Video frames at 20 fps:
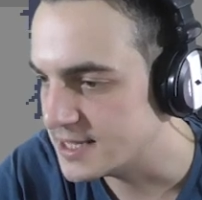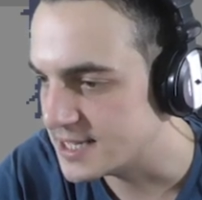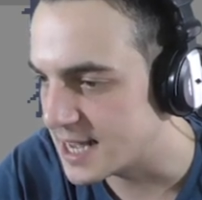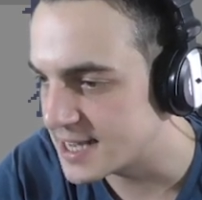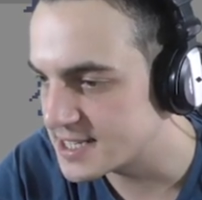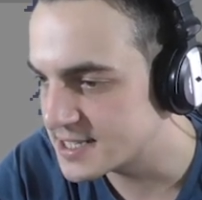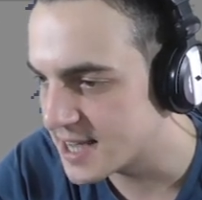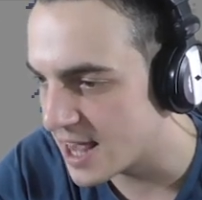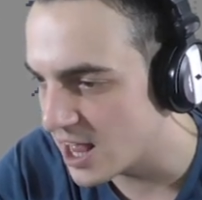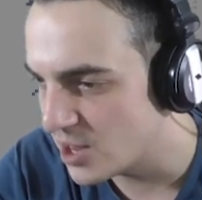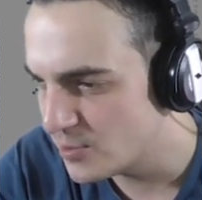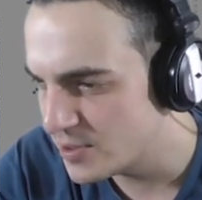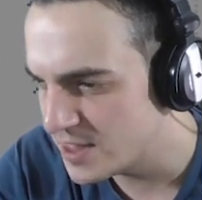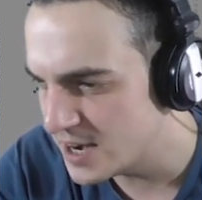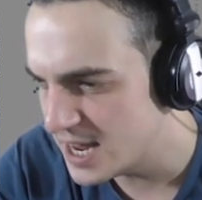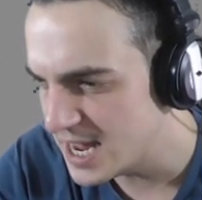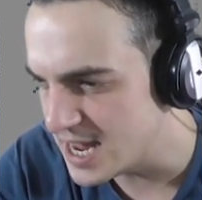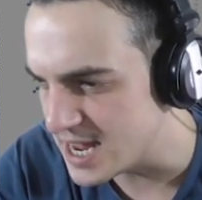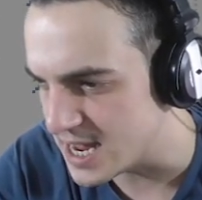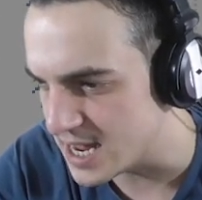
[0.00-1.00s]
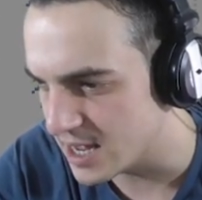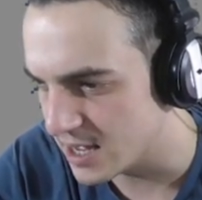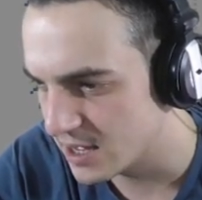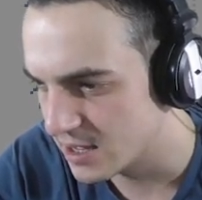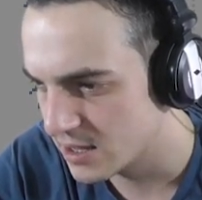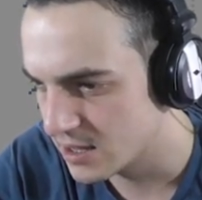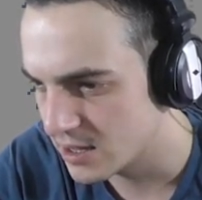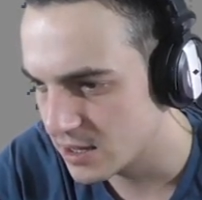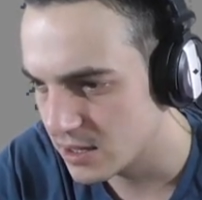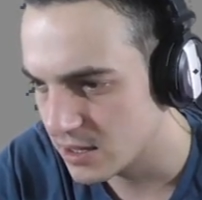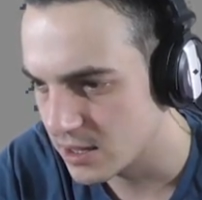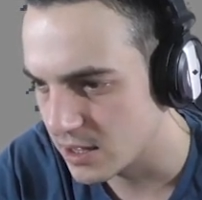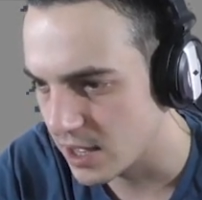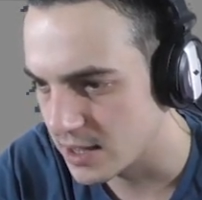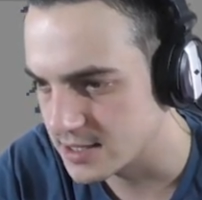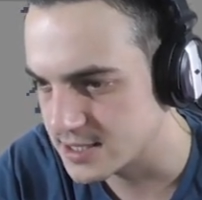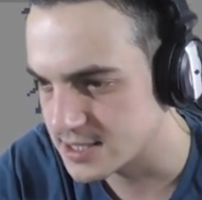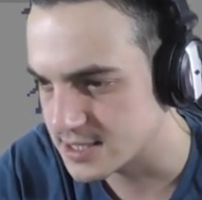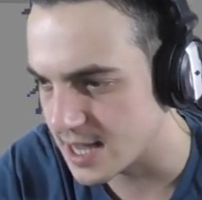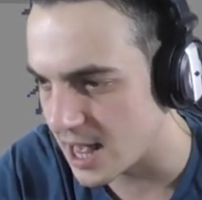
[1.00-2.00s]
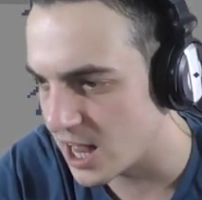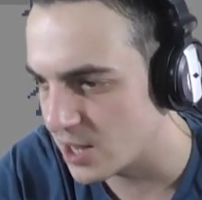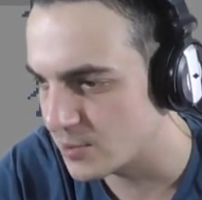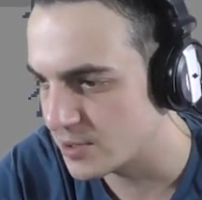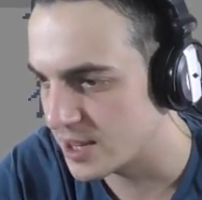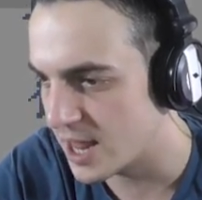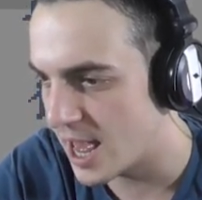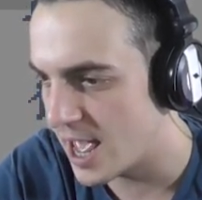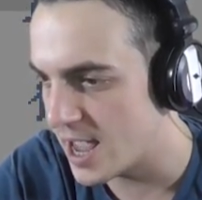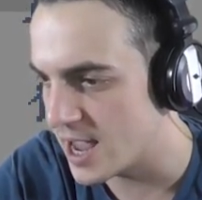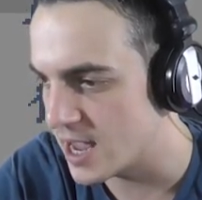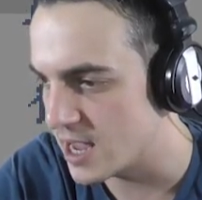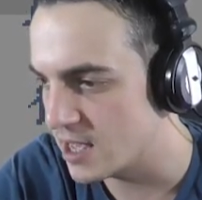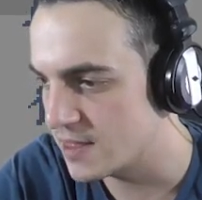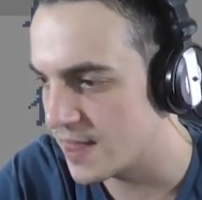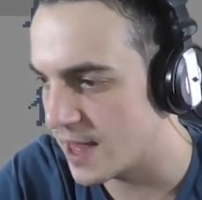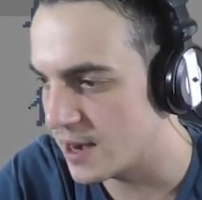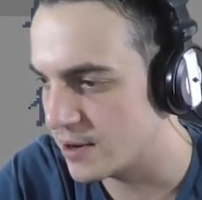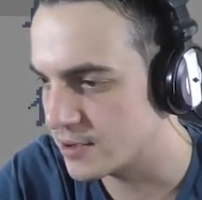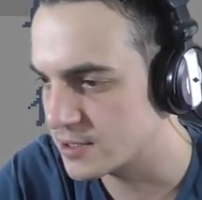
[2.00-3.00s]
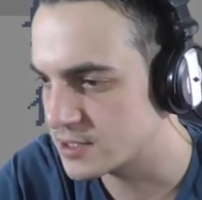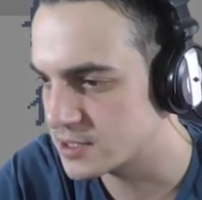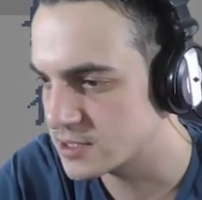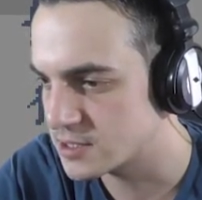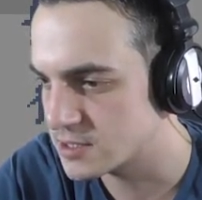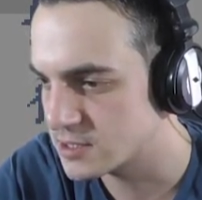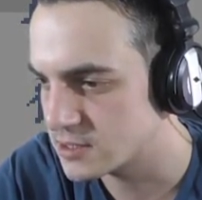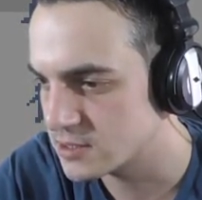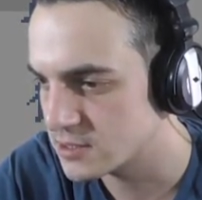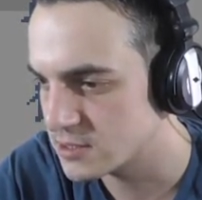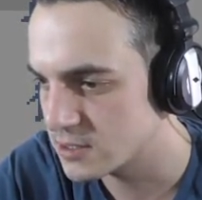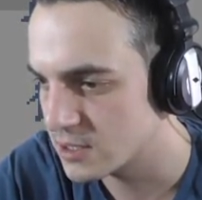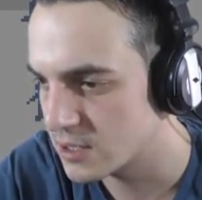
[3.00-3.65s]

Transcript: Is that Skell with an E? And Scowl with an A? That looks...